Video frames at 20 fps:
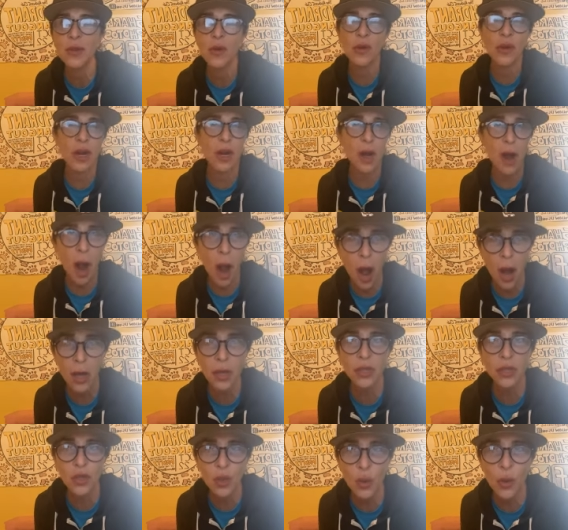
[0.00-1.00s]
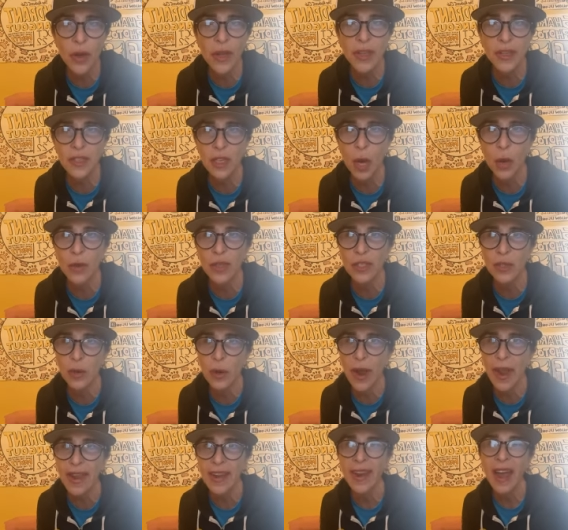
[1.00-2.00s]
or a Kong toy is always
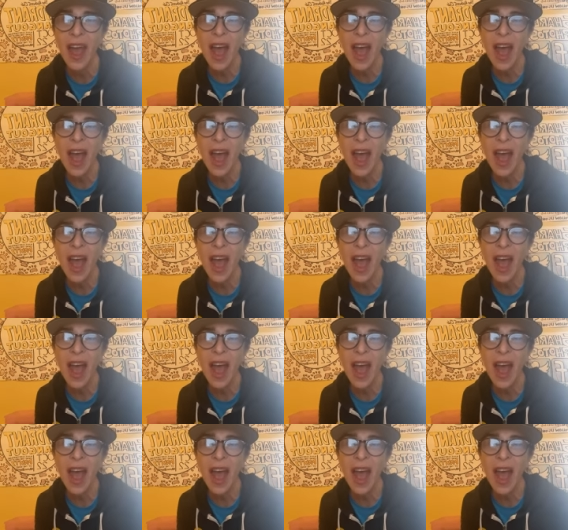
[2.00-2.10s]
great.